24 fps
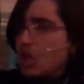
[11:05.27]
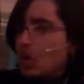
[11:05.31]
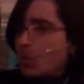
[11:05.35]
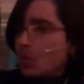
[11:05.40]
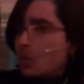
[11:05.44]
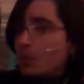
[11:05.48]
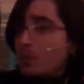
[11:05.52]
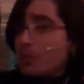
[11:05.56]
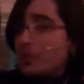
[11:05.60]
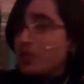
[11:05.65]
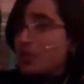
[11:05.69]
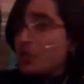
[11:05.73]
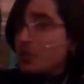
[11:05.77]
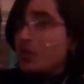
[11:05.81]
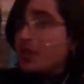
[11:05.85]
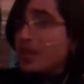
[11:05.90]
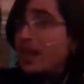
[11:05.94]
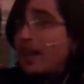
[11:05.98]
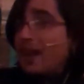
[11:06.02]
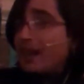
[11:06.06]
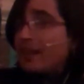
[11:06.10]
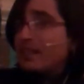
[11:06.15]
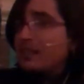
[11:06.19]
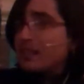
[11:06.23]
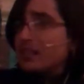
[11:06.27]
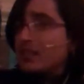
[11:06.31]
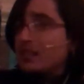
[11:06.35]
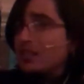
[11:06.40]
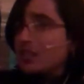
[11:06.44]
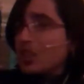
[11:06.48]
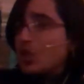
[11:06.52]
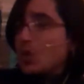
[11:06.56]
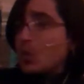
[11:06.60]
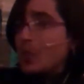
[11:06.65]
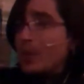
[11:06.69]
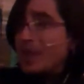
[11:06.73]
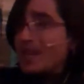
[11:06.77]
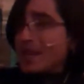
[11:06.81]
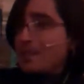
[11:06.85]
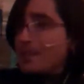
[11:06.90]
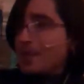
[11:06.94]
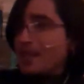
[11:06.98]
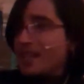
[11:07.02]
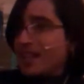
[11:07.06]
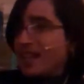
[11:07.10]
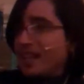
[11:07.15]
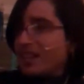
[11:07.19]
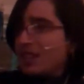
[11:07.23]
When we do that, we can
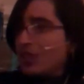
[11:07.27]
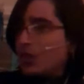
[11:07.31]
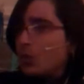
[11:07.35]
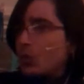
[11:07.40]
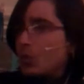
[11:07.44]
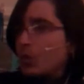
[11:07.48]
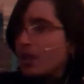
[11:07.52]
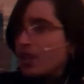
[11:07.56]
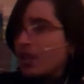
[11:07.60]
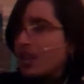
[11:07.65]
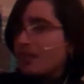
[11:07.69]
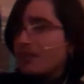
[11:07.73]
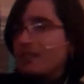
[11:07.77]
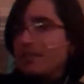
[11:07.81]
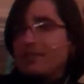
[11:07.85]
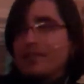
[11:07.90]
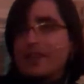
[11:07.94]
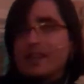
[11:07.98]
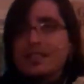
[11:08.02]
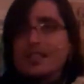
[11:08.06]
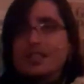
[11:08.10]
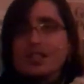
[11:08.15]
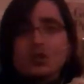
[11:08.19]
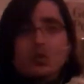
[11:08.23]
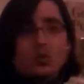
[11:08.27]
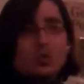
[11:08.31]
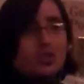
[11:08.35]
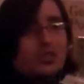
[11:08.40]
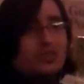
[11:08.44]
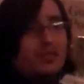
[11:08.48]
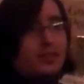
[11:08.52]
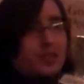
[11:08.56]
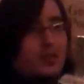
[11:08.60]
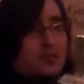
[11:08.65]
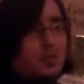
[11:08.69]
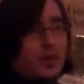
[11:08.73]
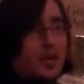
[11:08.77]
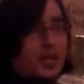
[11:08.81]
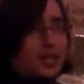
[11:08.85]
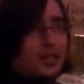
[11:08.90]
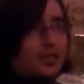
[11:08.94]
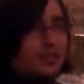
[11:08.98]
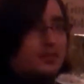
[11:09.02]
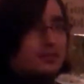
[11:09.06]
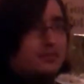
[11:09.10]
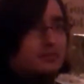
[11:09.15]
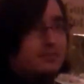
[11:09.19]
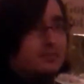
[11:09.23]
begin the work of affecting the world for the
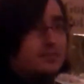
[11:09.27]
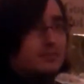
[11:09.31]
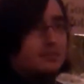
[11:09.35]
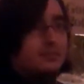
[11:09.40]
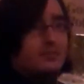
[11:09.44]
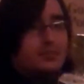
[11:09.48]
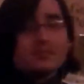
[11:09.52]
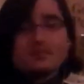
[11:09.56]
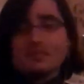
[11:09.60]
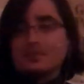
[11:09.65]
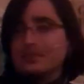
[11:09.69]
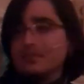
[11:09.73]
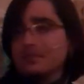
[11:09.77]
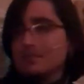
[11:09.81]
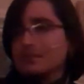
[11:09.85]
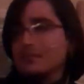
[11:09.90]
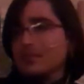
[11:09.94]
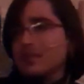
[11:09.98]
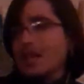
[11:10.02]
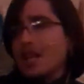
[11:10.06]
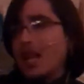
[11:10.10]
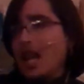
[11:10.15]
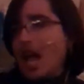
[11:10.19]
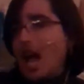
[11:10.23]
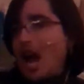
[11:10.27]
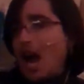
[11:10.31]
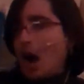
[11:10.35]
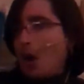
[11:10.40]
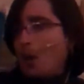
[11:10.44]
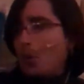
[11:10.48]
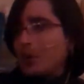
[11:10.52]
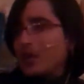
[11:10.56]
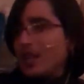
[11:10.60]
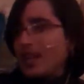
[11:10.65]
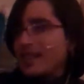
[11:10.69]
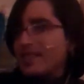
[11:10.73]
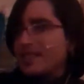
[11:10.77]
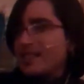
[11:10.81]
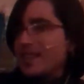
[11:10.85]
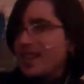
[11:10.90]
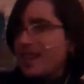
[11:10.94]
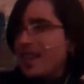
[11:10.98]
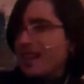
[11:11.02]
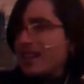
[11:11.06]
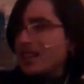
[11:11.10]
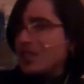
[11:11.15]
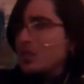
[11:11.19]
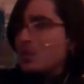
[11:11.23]
better. I would like to
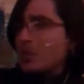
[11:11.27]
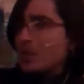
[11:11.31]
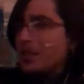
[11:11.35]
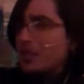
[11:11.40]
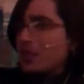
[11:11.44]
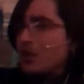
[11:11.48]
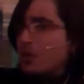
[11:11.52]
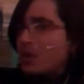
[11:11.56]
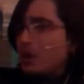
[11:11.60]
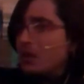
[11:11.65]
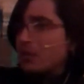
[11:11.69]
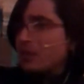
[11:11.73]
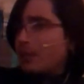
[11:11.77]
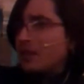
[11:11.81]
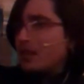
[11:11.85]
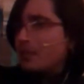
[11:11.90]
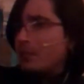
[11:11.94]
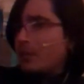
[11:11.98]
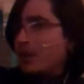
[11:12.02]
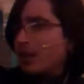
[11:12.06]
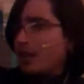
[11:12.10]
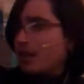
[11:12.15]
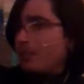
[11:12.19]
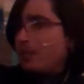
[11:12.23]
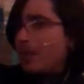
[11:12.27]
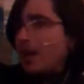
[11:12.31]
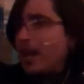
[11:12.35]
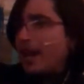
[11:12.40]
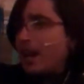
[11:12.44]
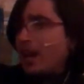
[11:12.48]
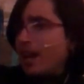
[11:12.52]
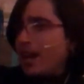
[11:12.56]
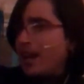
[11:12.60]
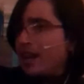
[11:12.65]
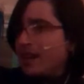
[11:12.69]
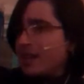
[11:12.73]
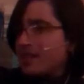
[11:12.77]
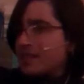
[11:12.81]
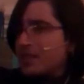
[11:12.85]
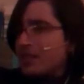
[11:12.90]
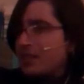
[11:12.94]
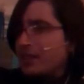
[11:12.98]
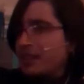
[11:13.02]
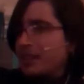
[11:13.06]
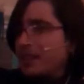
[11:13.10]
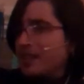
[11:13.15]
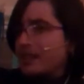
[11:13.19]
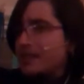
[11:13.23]
end with a quote by Esther
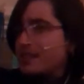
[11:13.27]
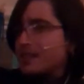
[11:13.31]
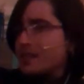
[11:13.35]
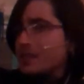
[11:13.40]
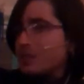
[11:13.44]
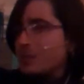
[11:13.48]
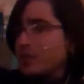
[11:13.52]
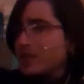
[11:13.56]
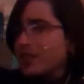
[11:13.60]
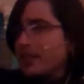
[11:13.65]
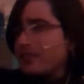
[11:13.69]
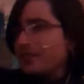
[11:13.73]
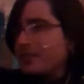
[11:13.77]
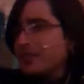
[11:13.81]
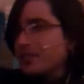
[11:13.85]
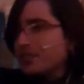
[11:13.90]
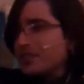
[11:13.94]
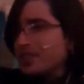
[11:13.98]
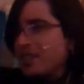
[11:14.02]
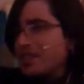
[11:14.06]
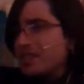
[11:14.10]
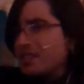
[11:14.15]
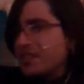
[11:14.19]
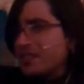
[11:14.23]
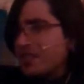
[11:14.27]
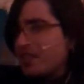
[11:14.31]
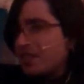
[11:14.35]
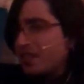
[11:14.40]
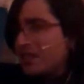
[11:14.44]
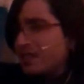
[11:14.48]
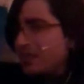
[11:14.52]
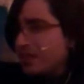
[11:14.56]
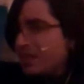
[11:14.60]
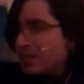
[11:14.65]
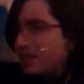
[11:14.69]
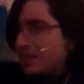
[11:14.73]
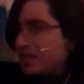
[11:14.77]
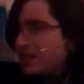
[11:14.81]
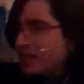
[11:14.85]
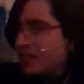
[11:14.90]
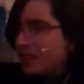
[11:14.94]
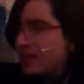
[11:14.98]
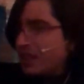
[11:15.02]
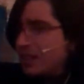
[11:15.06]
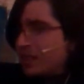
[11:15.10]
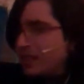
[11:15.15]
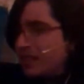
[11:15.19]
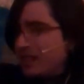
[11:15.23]
Hicks, which I feel touches on the
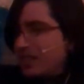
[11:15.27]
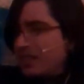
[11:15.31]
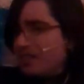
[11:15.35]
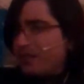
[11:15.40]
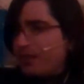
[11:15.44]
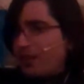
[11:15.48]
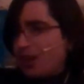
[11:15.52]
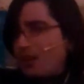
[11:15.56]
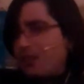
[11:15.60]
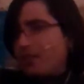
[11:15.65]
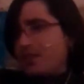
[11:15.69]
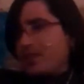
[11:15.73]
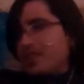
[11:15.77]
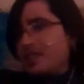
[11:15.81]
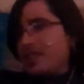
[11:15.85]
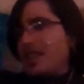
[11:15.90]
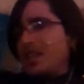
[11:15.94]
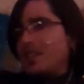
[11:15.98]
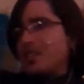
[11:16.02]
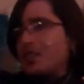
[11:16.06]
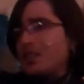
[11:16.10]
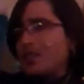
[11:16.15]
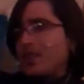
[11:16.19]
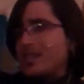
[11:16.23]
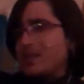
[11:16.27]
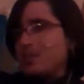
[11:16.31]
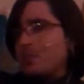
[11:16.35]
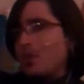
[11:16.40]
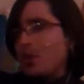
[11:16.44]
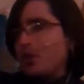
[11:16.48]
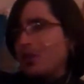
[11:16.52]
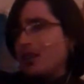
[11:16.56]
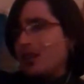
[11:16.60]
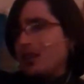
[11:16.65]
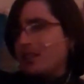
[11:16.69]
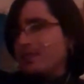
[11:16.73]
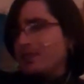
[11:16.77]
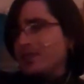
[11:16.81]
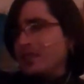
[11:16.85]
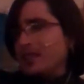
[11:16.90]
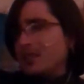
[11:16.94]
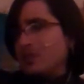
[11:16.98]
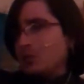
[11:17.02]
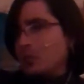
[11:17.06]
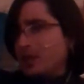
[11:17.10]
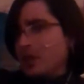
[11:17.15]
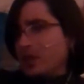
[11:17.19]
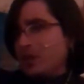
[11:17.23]
evolving nature I spoke
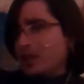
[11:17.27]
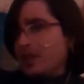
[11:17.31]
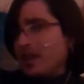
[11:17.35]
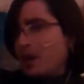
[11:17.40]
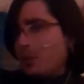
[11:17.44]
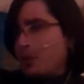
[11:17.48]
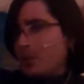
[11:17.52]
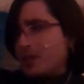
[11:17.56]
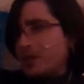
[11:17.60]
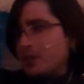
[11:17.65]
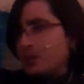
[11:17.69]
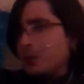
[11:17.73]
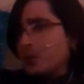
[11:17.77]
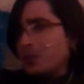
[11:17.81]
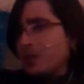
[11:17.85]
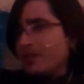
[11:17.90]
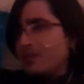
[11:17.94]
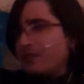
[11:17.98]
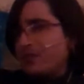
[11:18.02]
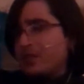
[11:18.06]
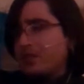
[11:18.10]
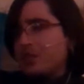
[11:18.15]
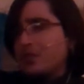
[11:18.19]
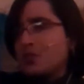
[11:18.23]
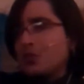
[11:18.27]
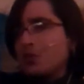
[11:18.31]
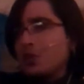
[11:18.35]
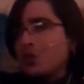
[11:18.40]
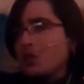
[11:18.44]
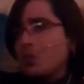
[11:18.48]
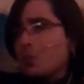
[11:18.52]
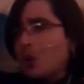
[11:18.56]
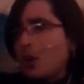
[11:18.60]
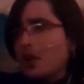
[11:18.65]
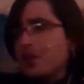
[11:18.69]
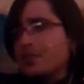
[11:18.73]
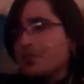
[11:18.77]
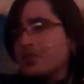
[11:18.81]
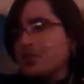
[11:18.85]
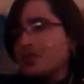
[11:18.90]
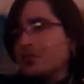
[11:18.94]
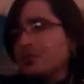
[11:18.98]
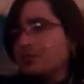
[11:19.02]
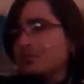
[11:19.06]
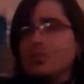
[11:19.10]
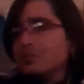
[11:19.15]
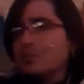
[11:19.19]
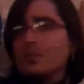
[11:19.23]
of, in that if we truly want
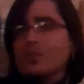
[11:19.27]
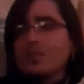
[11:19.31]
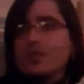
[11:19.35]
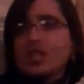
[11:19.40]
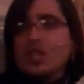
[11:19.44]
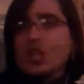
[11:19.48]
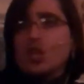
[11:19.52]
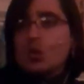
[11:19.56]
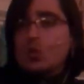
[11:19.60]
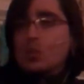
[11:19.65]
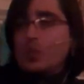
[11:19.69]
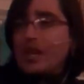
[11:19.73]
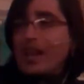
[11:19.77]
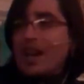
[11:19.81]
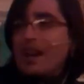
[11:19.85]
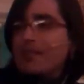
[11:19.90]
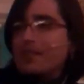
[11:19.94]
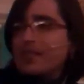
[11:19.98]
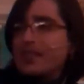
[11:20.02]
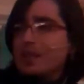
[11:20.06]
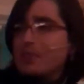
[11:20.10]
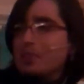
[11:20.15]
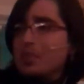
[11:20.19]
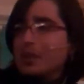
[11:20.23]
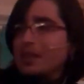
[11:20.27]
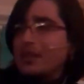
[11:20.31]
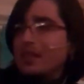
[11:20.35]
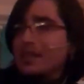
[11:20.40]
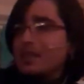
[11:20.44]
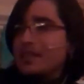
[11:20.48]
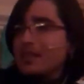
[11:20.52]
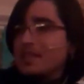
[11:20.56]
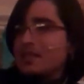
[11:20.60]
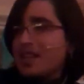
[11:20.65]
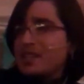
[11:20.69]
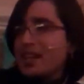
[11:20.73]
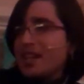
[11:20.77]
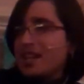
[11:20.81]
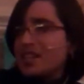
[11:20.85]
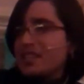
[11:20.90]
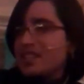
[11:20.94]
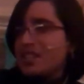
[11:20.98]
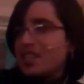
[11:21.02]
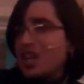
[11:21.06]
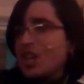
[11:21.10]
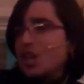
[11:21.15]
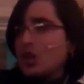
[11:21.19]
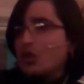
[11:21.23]
to, we have the ability to
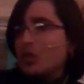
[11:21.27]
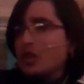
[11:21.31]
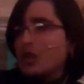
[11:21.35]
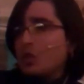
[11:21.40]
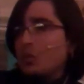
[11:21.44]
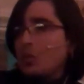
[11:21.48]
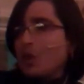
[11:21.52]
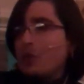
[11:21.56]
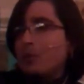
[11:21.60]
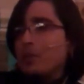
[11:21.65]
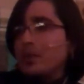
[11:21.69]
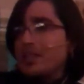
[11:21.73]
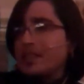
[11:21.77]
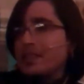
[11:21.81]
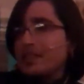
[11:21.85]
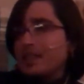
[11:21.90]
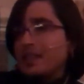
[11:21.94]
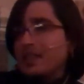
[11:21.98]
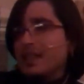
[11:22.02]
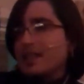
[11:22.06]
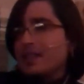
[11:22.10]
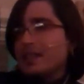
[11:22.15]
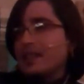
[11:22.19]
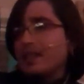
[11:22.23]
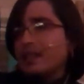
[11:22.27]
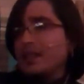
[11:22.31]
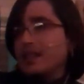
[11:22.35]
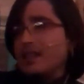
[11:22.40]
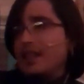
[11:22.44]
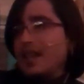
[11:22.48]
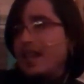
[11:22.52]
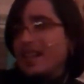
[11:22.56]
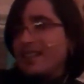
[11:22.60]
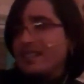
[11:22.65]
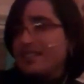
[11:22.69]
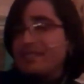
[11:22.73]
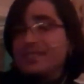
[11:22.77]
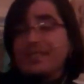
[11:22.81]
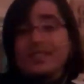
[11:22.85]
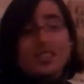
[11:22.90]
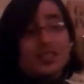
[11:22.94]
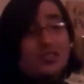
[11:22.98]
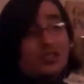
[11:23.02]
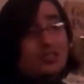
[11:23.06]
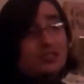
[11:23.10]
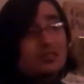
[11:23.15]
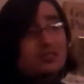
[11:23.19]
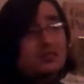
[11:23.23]
change not only what we think and
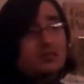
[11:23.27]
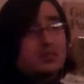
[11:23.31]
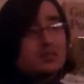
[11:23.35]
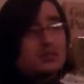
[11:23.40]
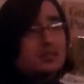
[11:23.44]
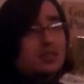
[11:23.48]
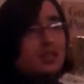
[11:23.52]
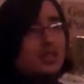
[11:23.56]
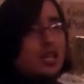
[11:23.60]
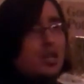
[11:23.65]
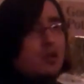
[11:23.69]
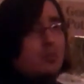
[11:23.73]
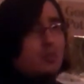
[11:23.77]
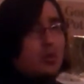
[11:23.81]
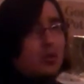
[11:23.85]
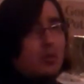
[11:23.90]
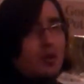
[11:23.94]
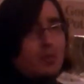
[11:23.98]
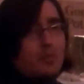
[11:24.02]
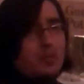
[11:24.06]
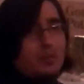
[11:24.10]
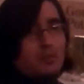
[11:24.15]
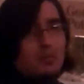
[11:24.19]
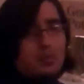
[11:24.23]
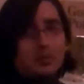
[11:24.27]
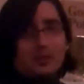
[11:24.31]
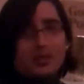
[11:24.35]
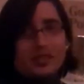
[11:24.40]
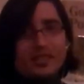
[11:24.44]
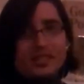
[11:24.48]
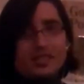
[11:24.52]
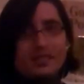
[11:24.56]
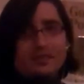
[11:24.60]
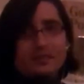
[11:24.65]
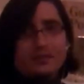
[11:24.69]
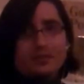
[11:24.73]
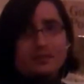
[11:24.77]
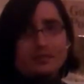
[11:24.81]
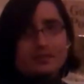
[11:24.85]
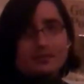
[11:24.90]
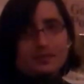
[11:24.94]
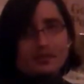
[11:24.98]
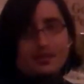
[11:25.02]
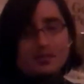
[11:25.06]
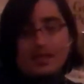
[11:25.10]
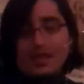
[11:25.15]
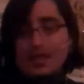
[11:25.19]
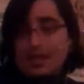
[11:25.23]
feel, but what we believe.
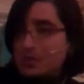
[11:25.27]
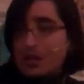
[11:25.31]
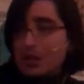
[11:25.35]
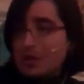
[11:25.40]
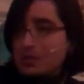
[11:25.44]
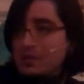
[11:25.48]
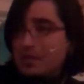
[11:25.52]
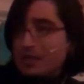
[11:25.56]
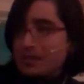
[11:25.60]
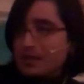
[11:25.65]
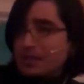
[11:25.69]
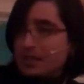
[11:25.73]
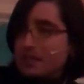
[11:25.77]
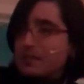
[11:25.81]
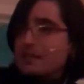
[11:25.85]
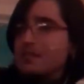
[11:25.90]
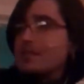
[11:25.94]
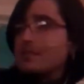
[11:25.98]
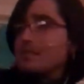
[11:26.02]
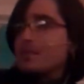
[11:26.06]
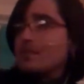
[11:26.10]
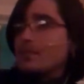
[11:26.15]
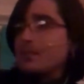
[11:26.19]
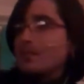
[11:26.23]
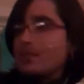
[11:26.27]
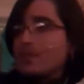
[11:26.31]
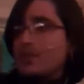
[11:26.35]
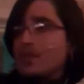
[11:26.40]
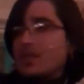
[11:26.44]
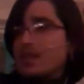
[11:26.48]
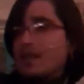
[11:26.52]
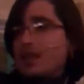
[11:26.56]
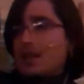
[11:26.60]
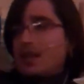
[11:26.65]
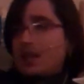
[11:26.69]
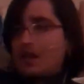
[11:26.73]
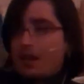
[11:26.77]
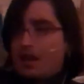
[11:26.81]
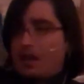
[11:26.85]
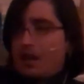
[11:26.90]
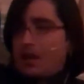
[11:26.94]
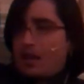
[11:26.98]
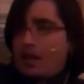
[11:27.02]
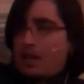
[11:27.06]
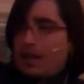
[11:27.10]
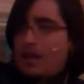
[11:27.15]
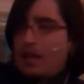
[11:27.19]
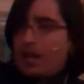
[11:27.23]
And it goes like this.
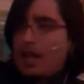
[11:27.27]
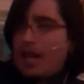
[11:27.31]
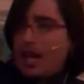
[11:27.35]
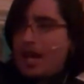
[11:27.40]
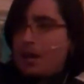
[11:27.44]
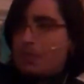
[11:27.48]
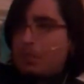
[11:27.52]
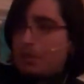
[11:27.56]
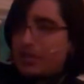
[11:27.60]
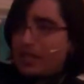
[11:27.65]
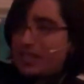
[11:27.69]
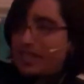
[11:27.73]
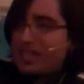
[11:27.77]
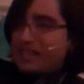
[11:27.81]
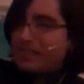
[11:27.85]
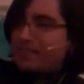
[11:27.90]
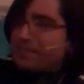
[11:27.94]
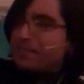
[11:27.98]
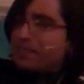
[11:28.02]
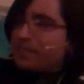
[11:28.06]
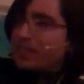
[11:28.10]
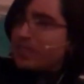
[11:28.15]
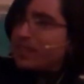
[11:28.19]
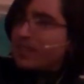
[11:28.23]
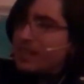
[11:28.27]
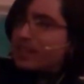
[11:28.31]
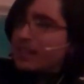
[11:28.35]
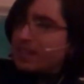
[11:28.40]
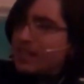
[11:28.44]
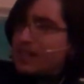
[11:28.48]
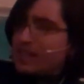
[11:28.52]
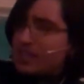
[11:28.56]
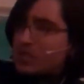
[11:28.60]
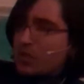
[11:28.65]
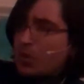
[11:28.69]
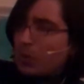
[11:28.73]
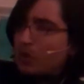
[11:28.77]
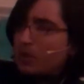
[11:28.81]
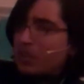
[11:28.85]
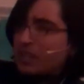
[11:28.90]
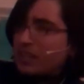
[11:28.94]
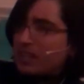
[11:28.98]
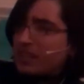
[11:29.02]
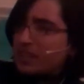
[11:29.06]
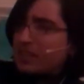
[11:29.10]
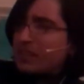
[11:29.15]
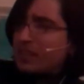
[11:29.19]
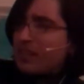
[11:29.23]
A belief is only
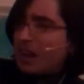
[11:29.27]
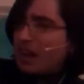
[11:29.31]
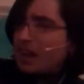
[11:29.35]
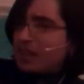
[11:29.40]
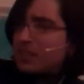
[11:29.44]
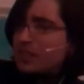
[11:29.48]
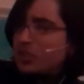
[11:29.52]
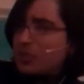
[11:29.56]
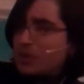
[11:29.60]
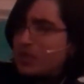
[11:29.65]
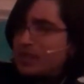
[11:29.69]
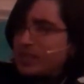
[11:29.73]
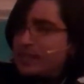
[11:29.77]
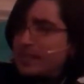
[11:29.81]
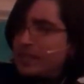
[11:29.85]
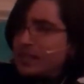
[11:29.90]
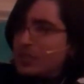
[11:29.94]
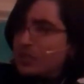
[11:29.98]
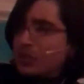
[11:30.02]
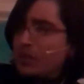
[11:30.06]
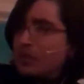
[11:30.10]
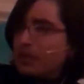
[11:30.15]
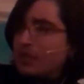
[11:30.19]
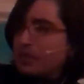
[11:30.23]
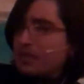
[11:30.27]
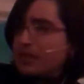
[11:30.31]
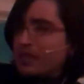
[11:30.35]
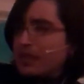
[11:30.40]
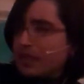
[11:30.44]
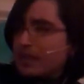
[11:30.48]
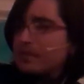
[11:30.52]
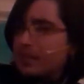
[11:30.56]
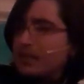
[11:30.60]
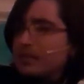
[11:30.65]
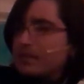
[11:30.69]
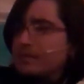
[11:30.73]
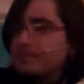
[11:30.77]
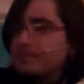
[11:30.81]
a thought you continue to think.